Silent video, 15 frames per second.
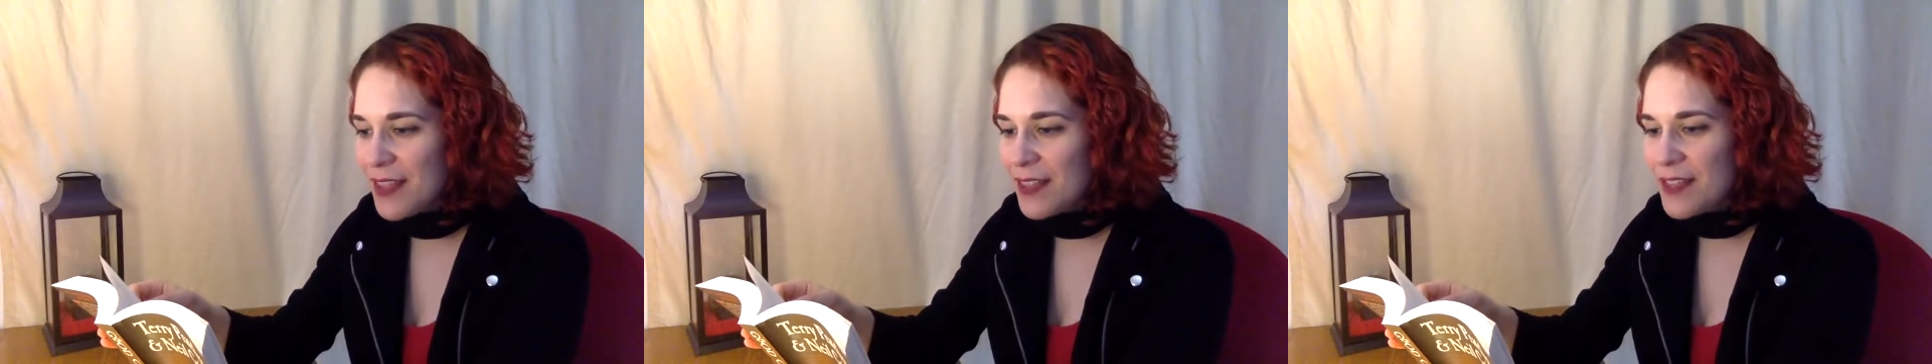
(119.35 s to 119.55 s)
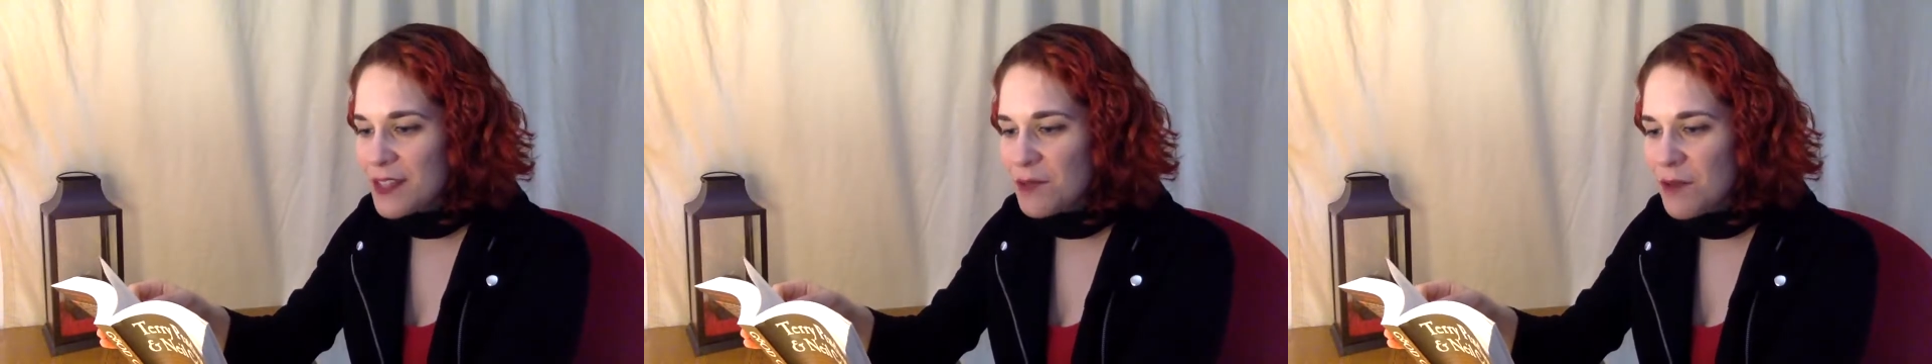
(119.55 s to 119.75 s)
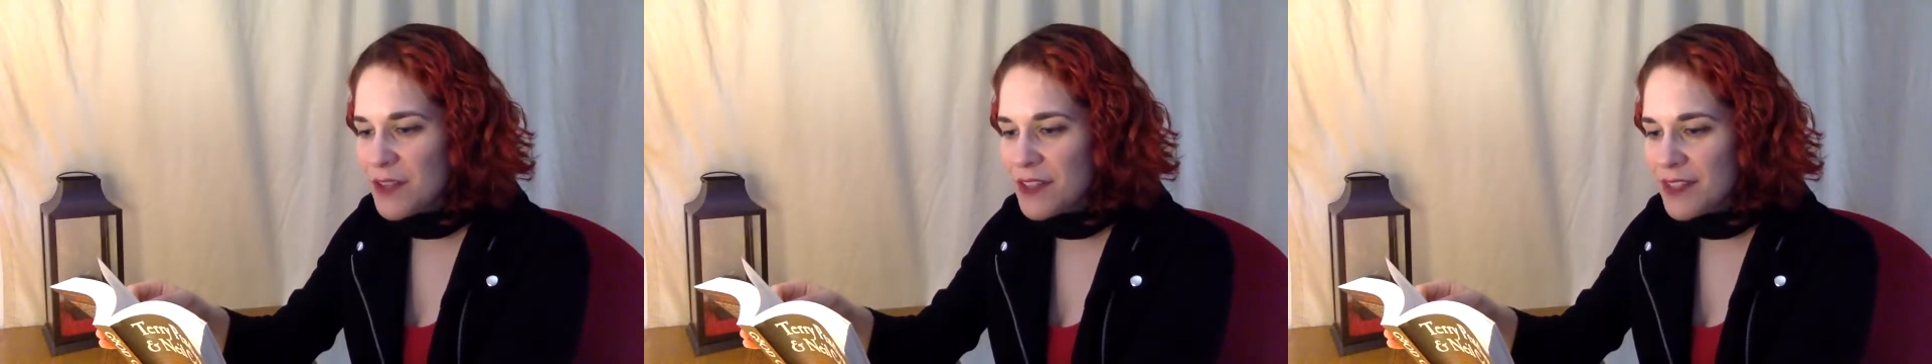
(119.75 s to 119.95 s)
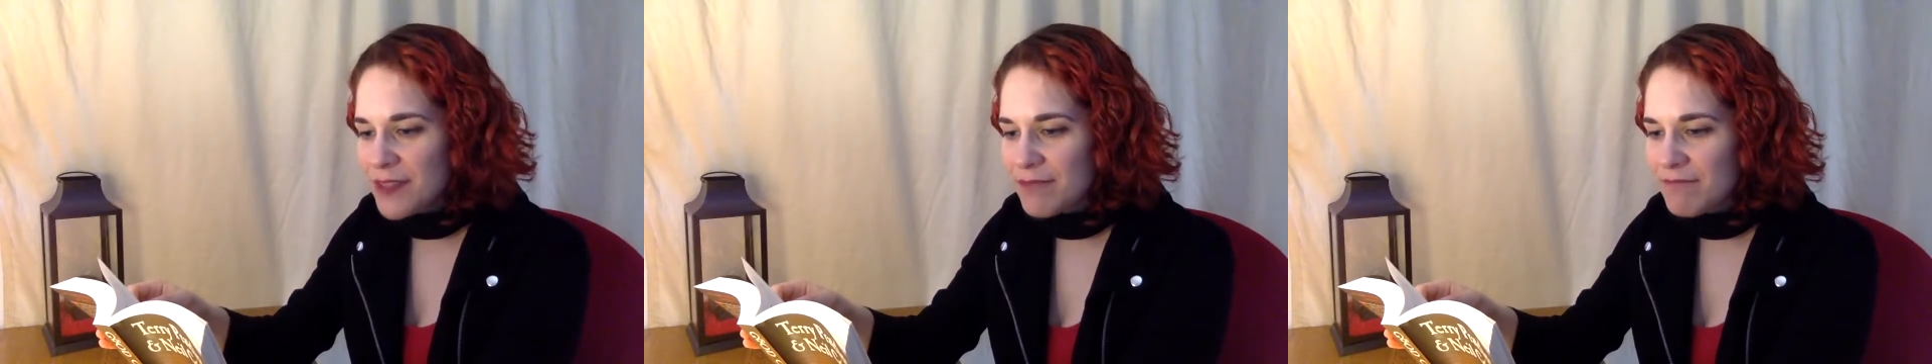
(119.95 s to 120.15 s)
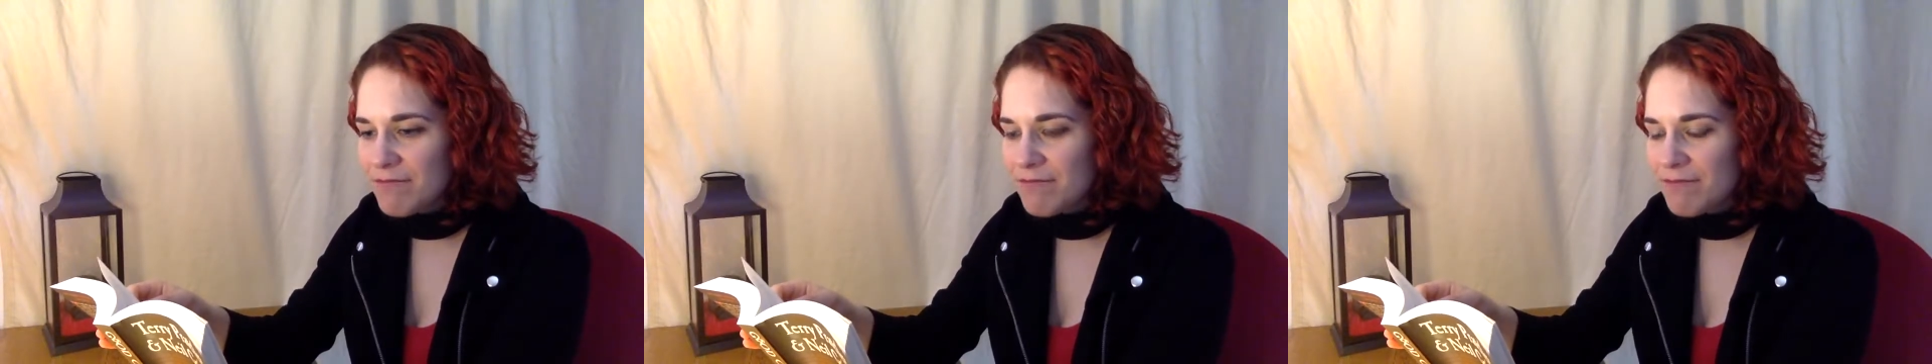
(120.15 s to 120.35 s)
This
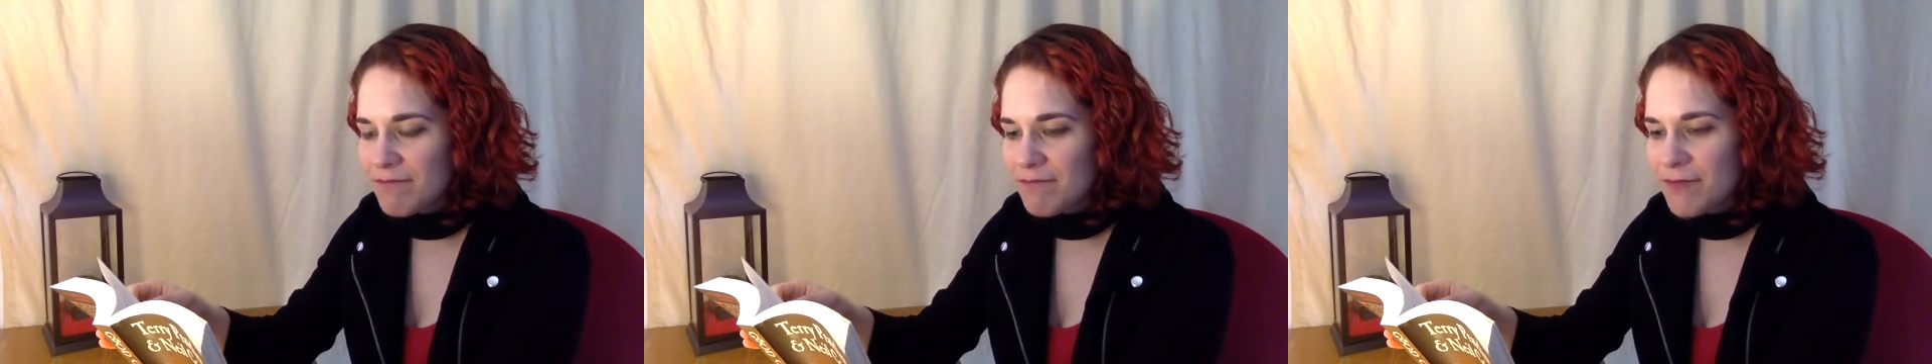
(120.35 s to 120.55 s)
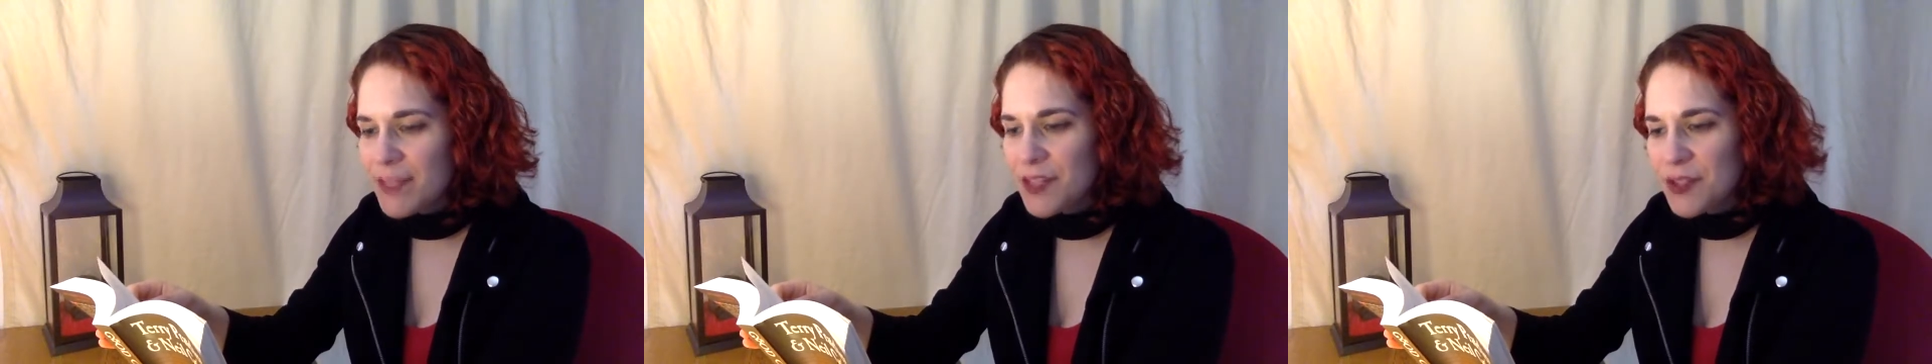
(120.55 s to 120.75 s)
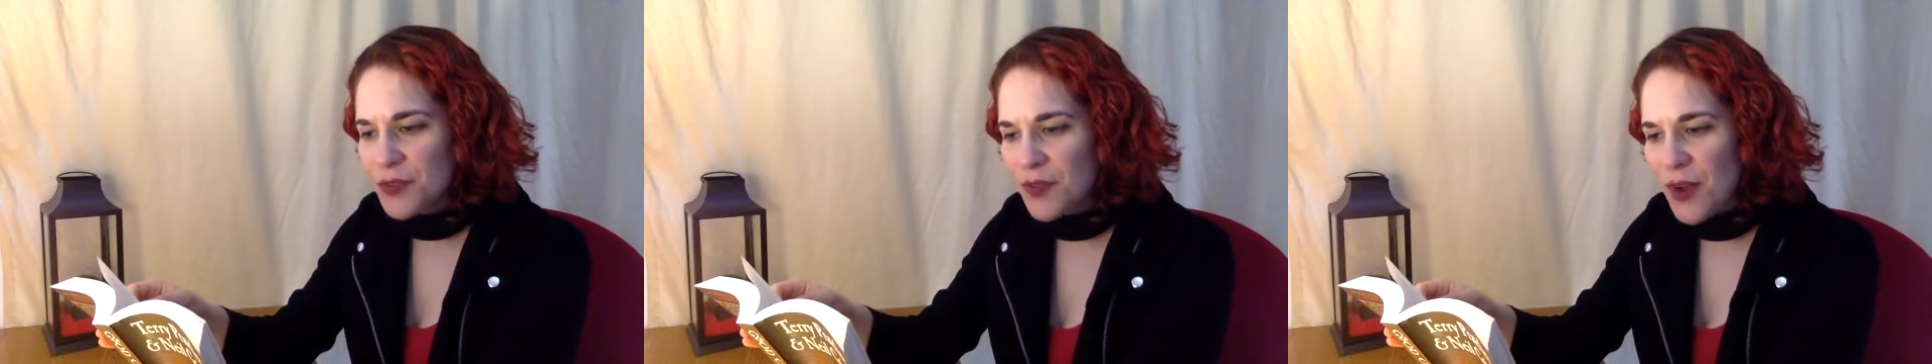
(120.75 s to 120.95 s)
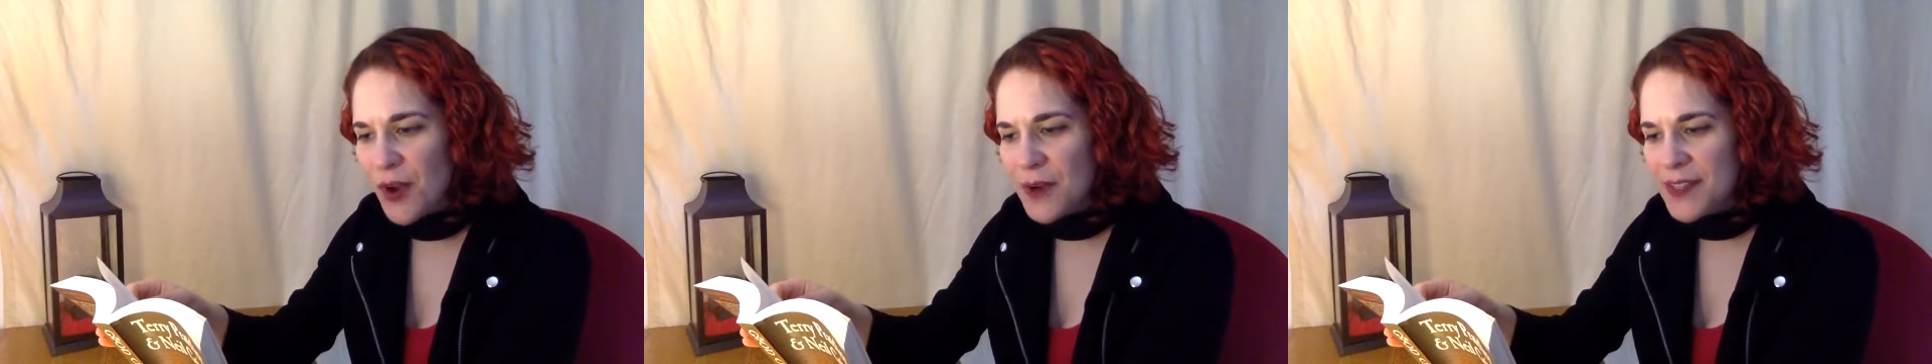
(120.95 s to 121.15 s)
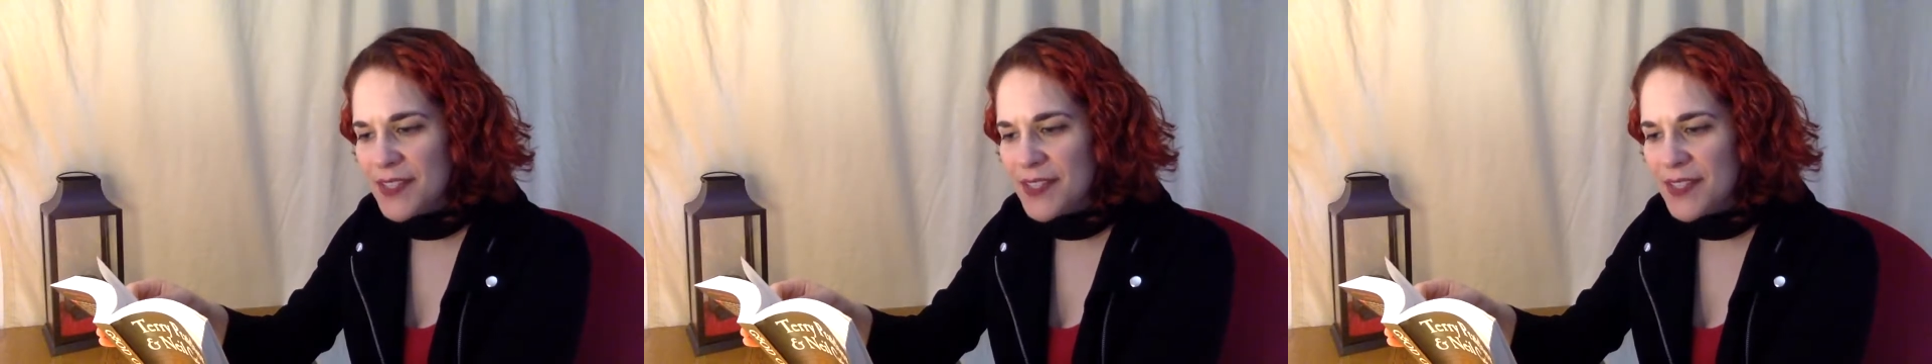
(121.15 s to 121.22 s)
wasn't, insofar